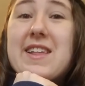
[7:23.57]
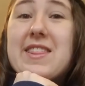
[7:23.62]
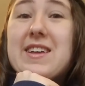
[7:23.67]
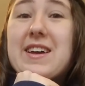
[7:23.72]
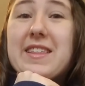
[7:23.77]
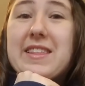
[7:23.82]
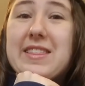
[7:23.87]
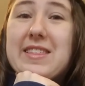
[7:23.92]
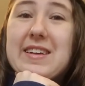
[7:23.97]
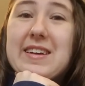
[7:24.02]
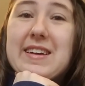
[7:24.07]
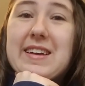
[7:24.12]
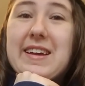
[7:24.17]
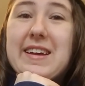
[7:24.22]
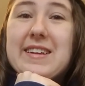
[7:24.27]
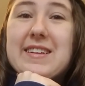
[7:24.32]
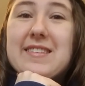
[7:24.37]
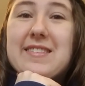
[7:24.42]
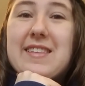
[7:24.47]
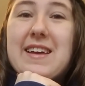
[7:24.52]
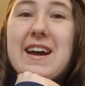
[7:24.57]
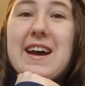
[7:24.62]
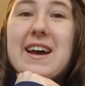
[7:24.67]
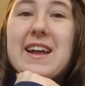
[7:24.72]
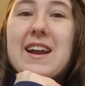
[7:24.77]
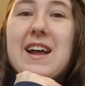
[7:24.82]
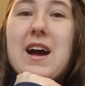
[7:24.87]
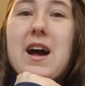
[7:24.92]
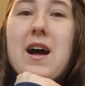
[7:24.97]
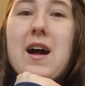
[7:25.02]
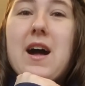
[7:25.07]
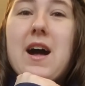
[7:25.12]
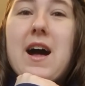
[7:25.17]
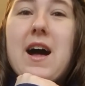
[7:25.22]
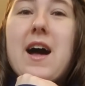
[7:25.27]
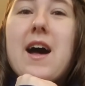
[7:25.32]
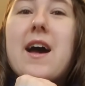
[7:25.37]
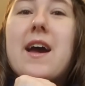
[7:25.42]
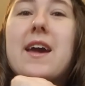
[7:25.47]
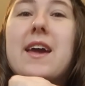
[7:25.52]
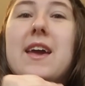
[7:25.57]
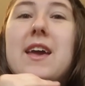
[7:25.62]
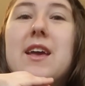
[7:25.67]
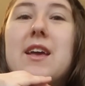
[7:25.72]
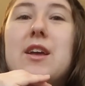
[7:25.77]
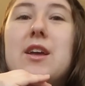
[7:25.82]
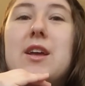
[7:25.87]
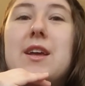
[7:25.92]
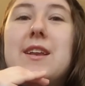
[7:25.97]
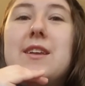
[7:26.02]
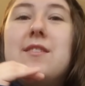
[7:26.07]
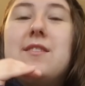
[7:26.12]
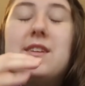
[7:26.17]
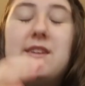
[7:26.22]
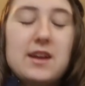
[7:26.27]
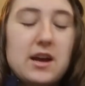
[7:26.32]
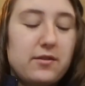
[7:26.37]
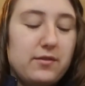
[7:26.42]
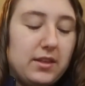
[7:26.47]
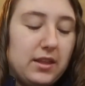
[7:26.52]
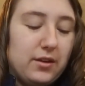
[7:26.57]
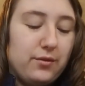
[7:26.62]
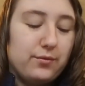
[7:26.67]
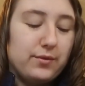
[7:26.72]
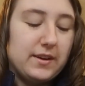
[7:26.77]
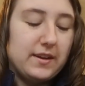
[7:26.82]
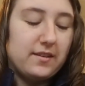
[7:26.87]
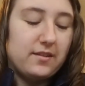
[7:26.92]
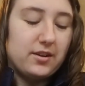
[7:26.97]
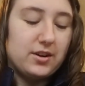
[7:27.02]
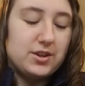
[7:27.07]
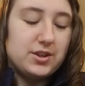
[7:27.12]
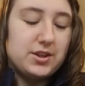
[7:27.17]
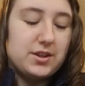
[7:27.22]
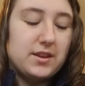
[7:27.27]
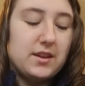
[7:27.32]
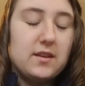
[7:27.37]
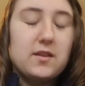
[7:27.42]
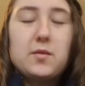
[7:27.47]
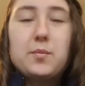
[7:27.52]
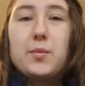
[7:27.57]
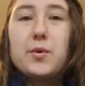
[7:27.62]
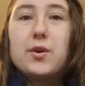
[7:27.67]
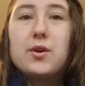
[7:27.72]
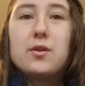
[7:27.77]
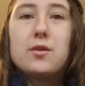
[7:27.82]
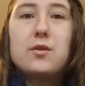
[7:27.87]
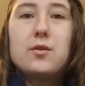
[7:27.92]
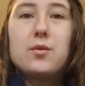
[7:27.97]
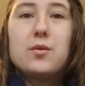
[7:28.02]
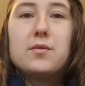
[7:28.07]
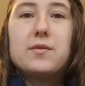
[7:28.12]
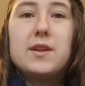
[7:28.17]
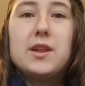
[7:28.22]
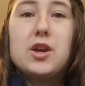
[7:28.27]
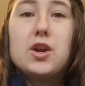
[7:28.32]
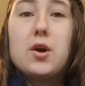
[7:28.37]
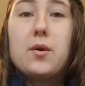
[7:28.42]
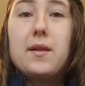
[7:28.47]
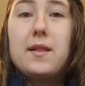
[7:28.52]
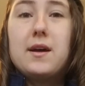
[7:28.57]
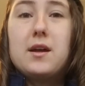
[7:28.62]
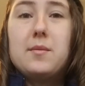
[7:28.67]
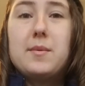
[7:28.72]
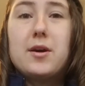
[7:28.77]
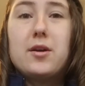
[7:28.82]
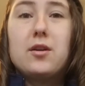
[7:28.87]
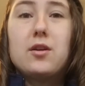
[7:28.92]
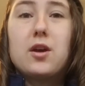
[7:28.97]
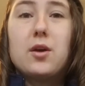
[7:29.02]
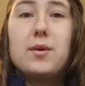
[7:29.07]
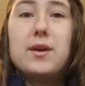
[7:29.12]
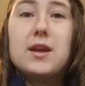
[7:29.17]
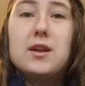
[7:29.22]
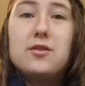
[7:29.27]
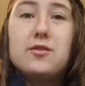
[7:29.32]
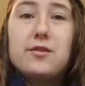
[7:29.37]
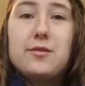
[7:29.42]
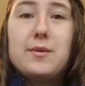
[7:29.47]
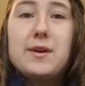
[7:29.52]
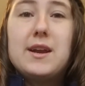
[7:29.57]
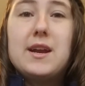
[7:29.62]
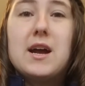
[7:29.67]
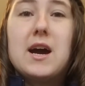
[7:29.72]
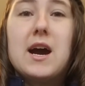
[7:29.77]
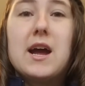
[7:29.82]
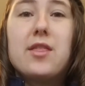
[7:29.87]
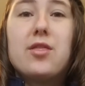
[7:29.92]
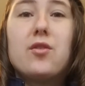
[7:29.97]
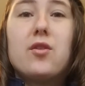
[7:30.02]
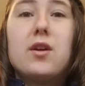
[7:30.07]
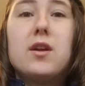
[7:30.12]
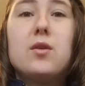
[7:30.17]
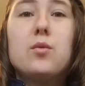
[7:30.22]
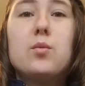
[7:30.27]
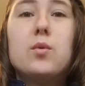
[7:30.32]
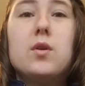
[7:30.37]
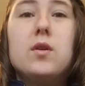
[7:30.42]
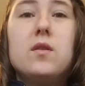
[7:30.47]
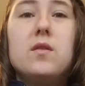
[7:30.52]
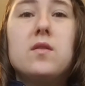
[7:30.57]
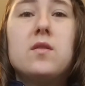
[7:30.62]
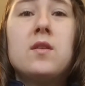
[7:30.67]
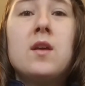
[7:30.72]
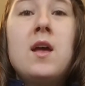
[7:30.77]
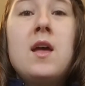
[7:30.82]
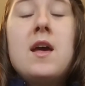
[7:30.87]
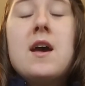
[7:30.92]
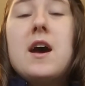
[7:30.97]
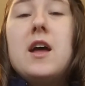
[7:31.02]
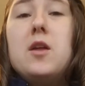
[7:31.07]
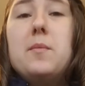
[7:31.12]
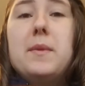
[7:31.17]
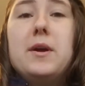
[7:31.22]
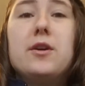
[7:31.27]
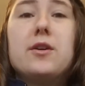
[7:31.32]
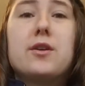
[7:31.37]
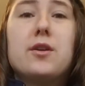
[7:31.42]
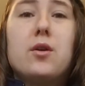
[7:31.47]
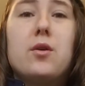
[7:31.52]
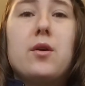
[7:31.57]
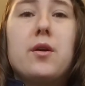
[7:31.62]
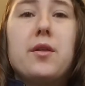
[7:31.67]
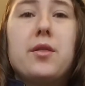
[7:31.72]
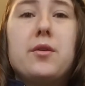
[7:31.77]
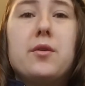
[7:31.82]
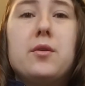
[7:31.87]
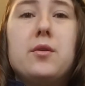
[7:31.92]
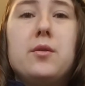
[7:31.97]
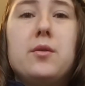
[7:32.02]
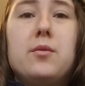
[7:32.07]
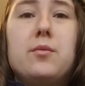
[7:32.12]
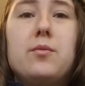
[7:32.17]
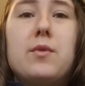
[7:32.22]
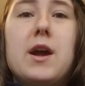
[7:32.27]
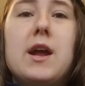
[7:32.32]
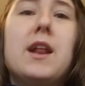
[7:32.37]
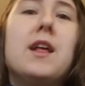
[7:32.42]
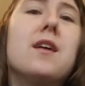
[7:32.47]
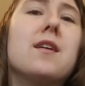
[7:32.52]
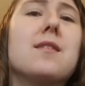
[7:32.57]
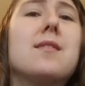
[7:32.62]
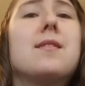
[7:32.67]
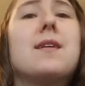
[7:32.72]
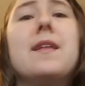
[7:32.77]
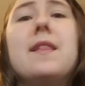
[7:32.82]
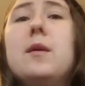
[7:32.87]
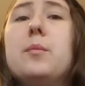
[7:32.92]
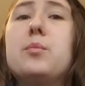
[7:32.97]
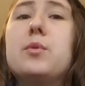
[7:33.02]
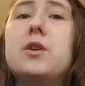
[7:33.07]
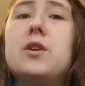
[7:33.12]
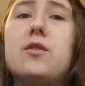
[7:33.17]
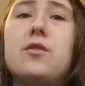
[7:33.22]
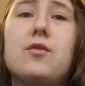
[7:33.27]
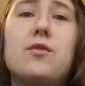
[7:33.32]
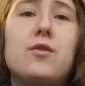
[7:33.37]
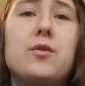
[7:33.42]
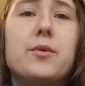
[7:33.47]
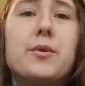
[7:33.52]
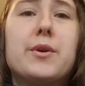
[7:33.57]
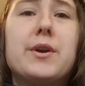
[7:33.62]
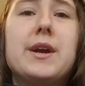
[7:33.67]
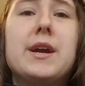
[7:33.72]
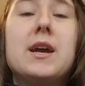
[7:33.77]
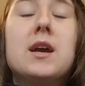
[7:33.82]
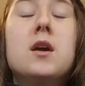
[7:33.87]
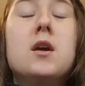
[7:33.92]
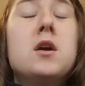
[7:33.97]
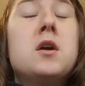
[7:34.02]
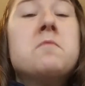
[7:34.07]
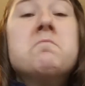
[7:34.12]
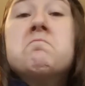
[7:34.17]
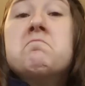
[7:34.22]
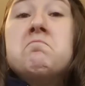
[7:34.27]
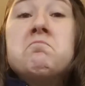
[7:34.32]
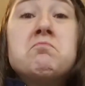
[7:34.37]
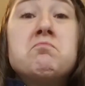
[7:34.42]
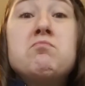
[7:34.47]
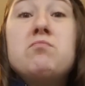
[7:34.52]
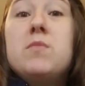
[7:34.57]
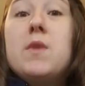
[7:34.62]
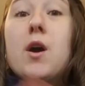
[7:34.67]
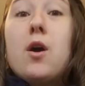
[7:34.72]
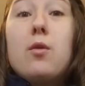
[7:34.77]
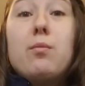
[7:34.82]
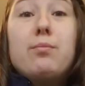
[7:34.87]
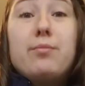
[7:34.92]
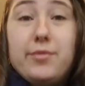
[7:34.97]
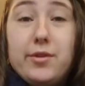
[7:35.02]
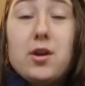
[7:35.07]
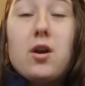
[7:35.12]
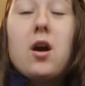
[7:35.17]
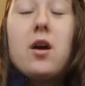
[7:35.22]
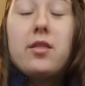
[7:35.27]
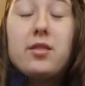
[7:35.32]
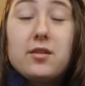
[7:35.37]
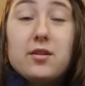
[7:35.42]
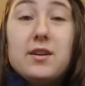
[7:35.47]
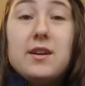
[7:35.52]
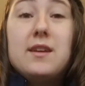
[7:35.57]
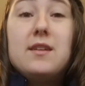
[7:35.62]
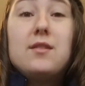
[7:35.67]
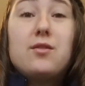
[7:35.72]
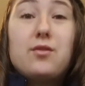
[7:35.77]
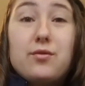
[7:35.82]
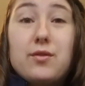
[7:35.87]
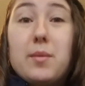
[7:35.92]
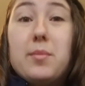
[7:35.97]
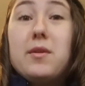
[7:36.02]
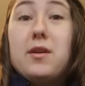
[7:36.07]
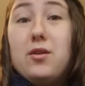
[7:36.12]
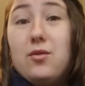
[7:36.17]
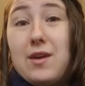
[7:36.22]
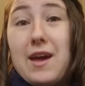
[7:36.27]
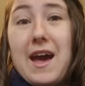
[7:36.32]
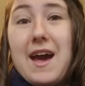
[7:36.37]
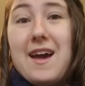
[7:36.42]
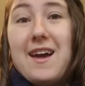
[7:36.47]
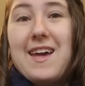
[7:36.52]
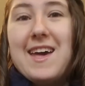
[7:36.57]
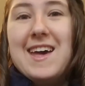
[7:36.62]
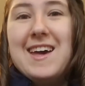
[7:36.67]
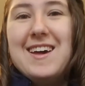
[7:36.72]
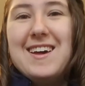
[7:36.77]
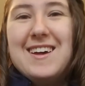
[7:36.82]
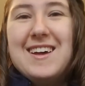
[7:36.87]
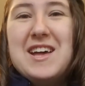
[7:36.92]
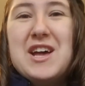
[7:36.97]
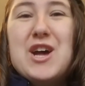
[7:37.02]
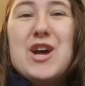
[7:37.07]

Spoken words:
The other thing is that I did not really research this book or really know a lot about it going into it. I thought it was an American author writing a slightly British story. Nope, the author is from the UK.